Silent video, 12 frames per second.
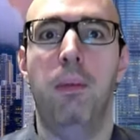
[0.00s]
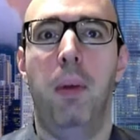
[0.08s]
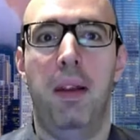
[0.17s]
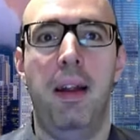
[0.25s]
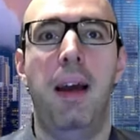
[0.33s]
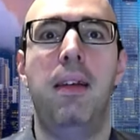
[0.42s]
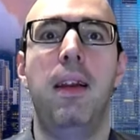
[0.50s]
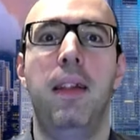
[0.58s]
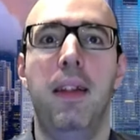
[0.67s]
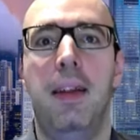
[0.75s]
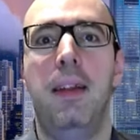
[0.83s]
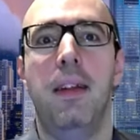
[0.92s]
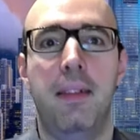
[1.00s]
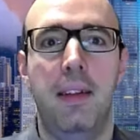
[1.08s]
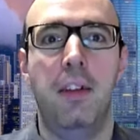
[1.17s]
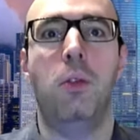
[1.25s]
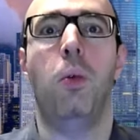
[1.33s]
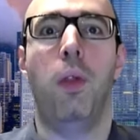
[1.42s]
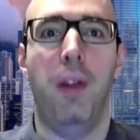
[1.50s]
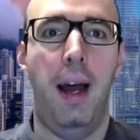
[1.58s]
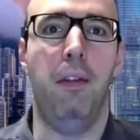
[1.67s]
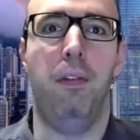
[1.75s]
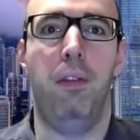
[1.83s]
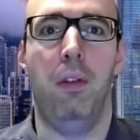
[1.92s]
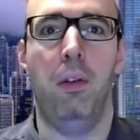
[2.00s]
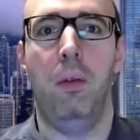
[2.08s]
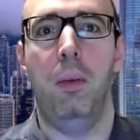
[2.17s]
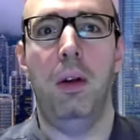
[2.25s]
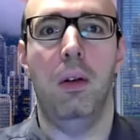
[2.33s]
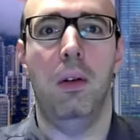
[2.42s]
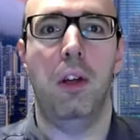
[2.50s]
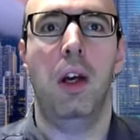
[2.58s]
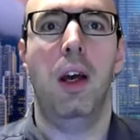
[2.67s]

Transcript: precisely these industries to thrive no because